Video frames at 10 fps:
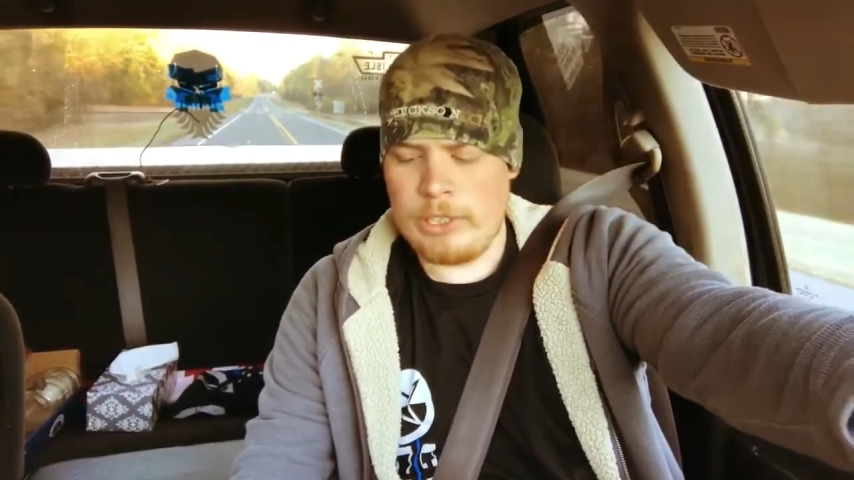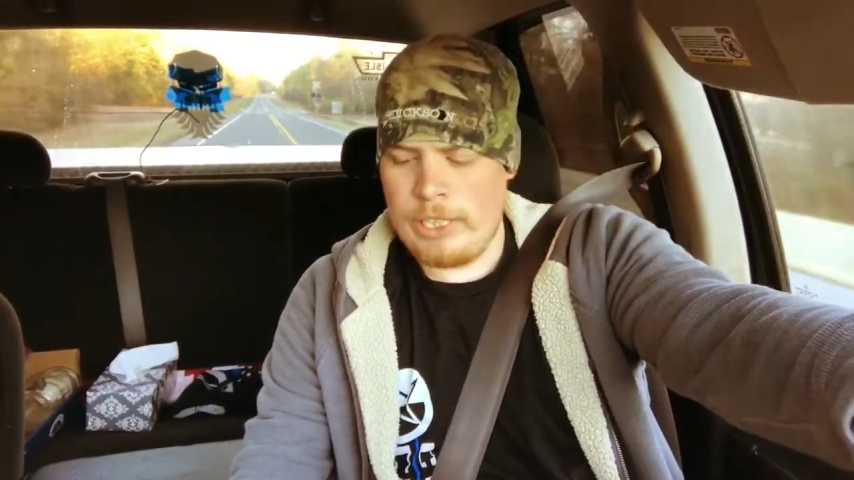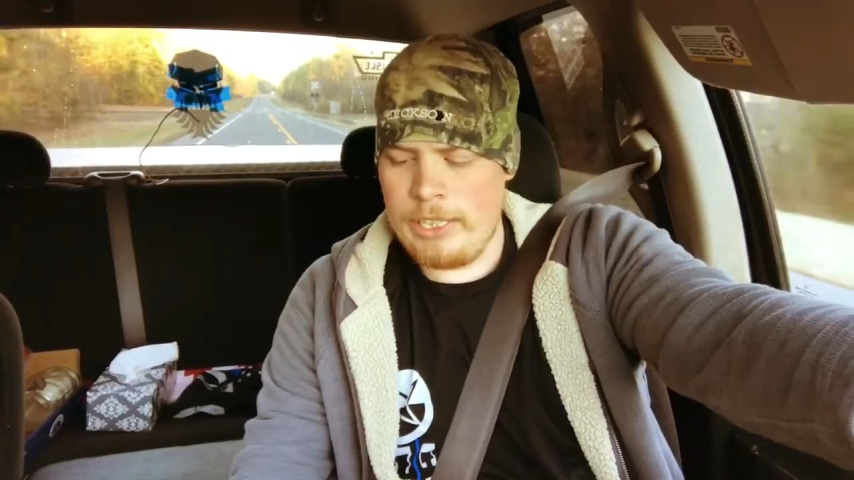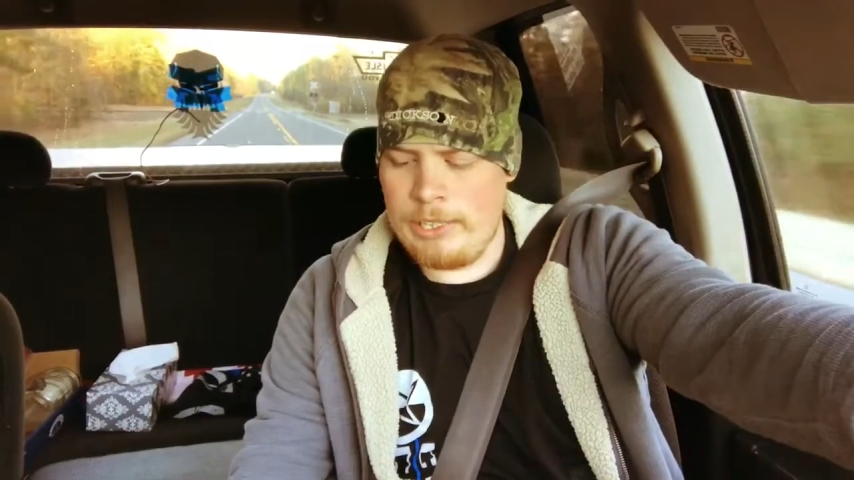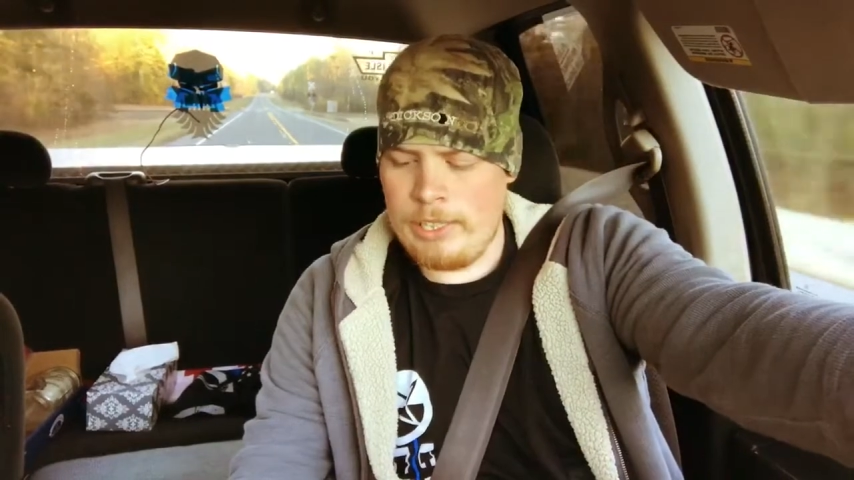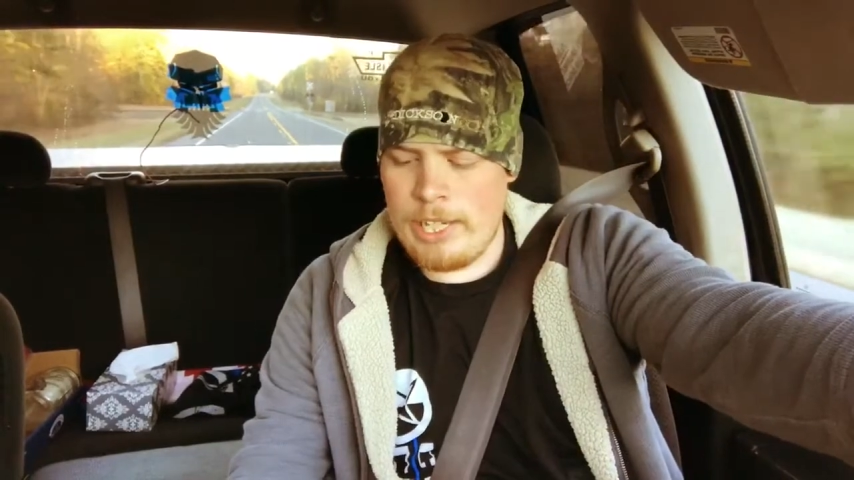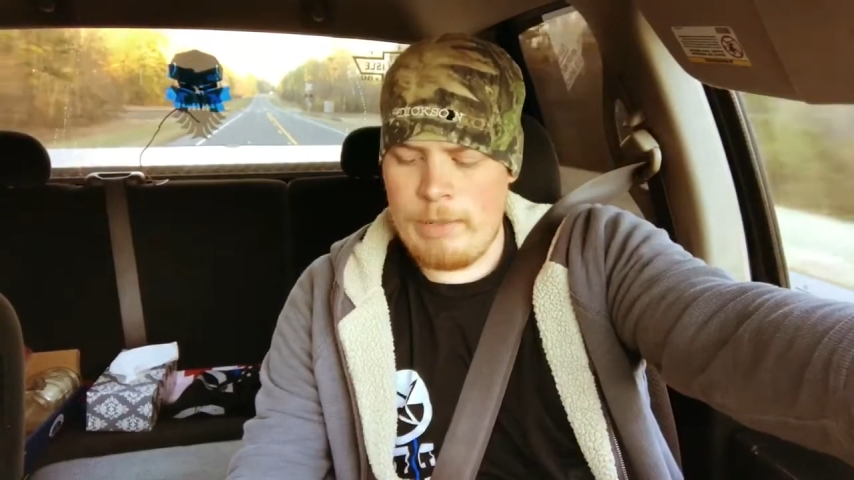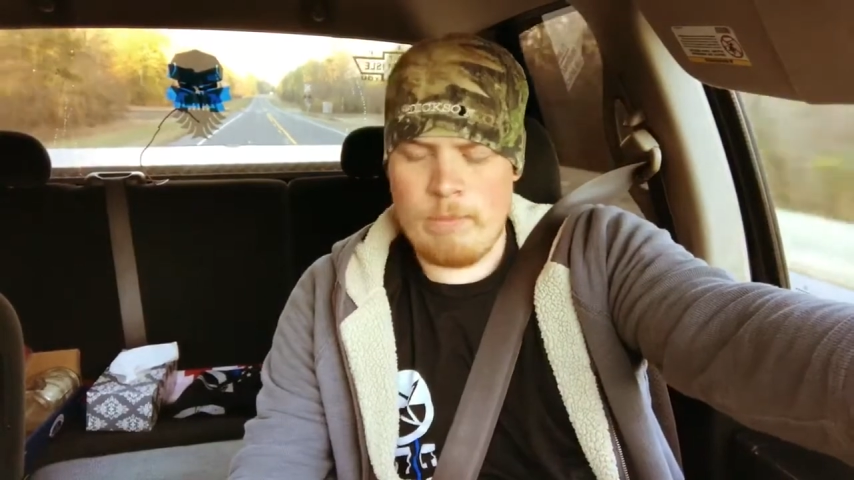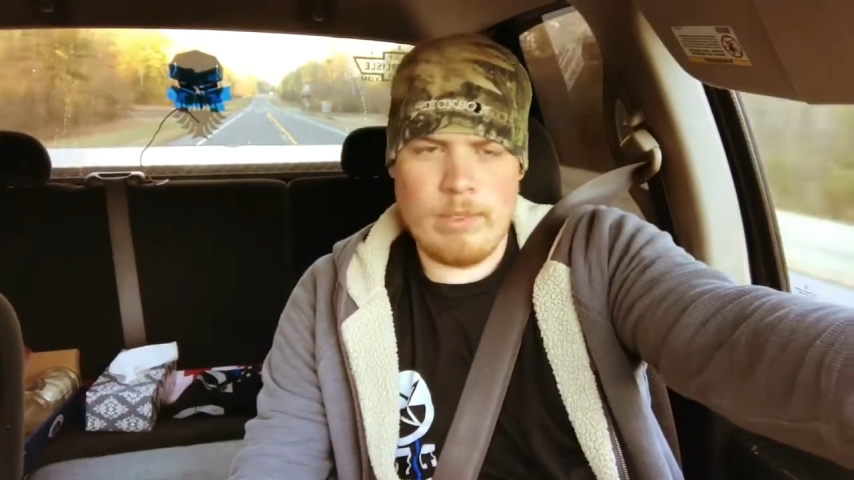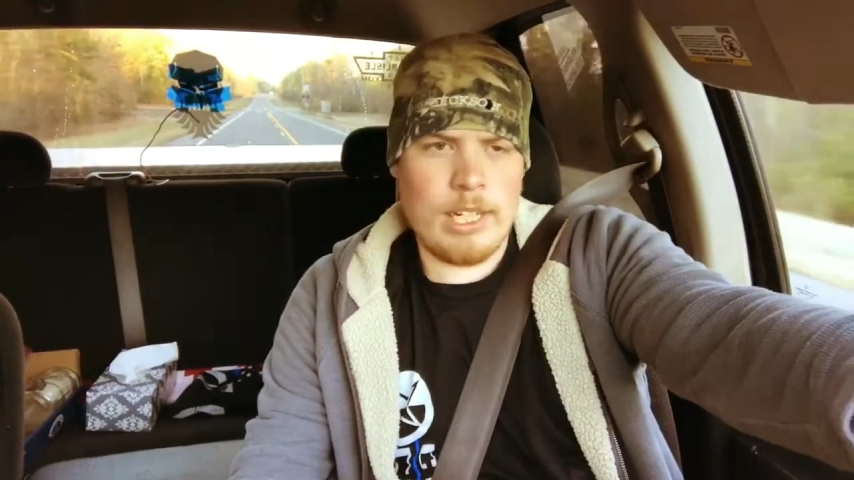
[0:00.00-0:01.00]
they
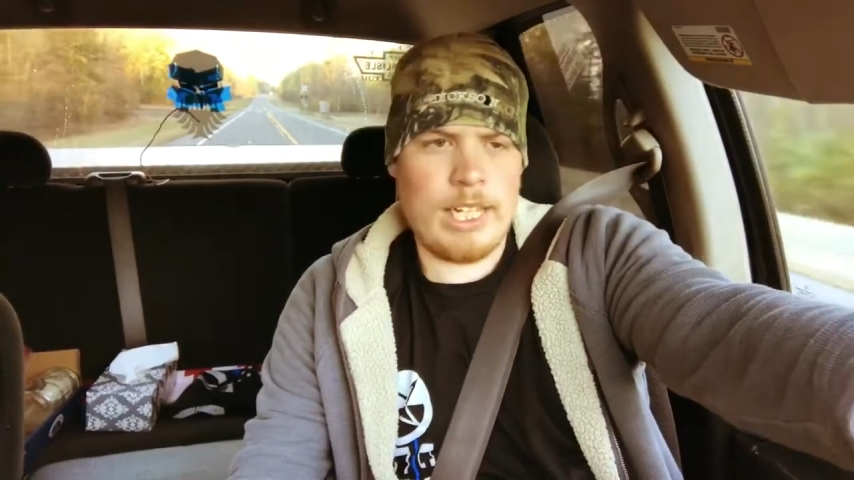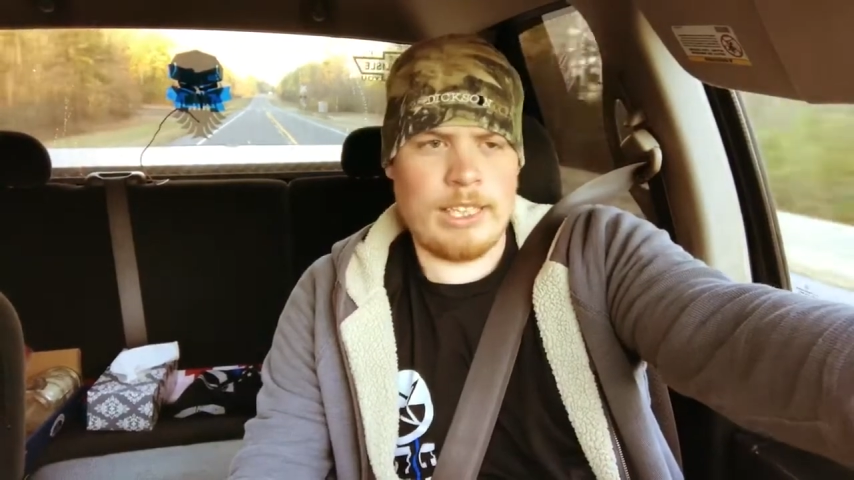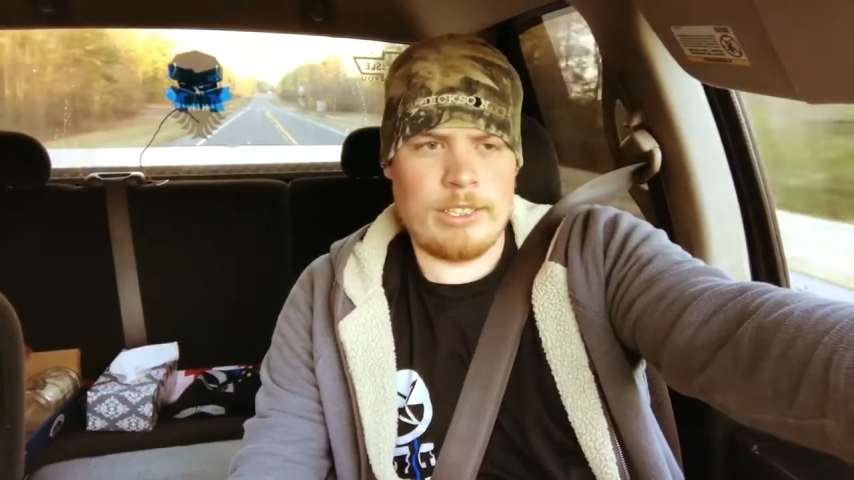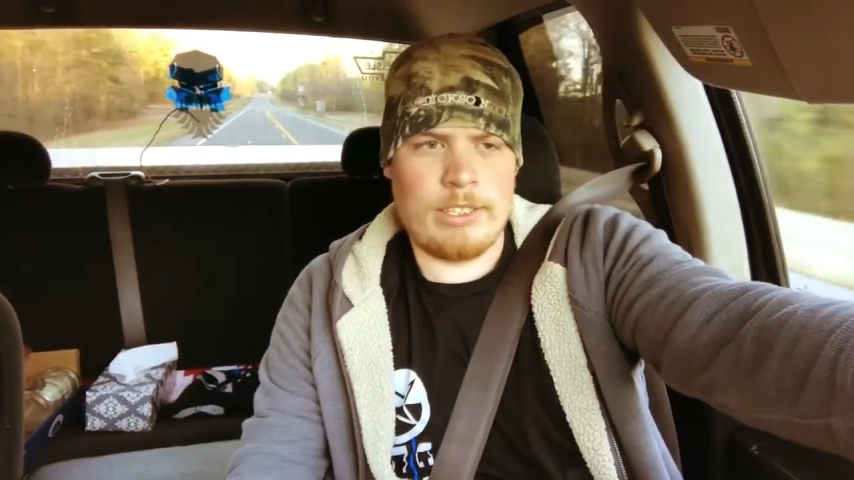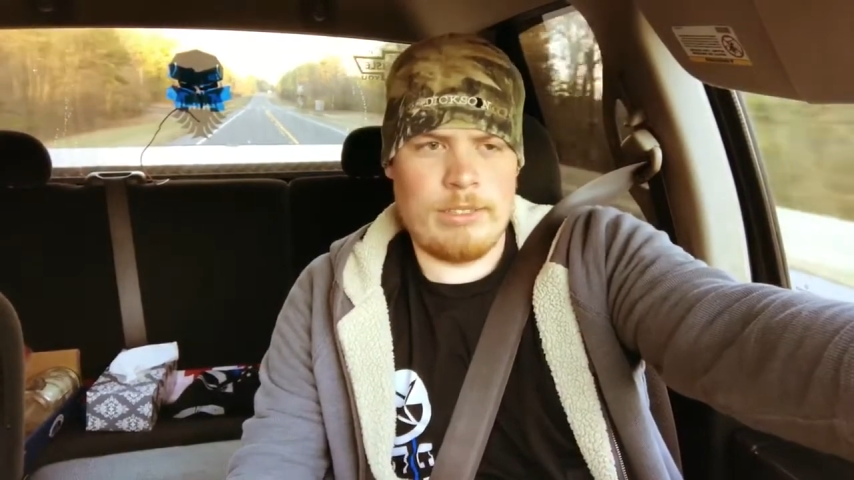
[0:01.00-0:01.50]
like to